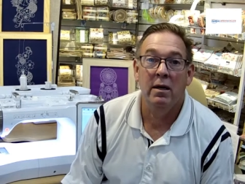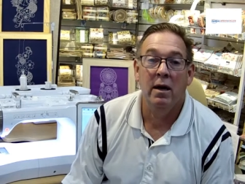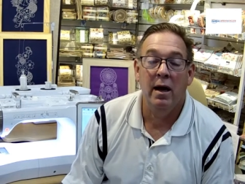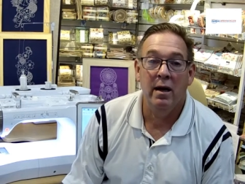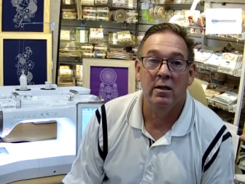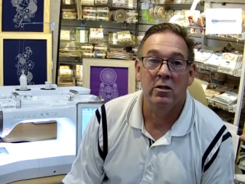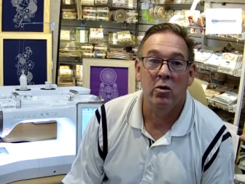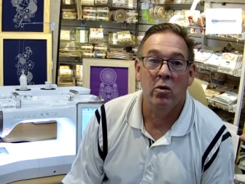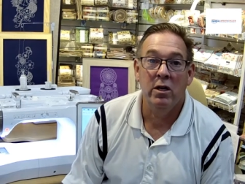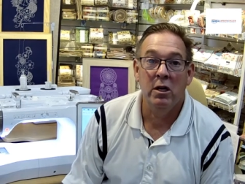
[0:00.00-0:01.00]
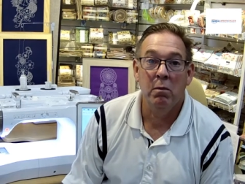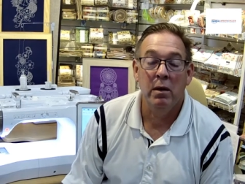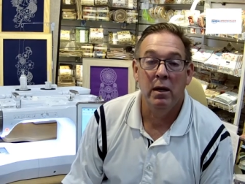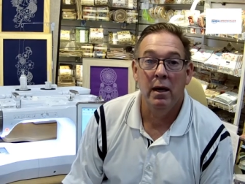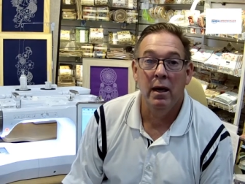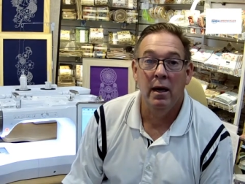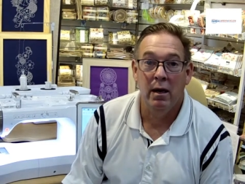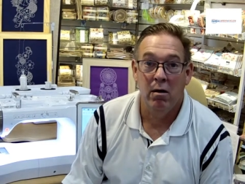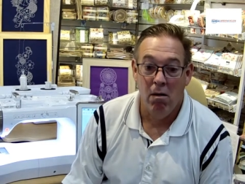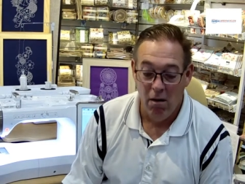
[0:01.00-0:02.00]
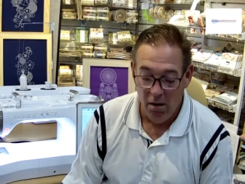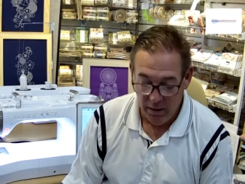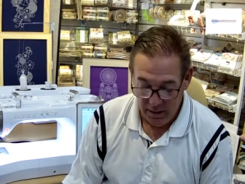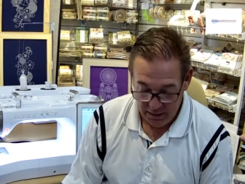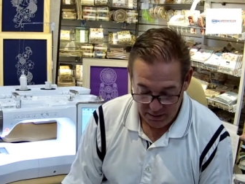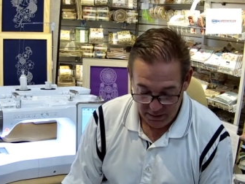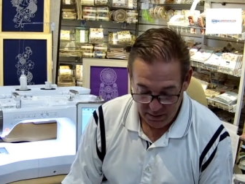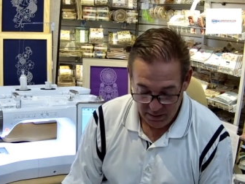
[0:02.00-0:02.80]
and it's going to be in August.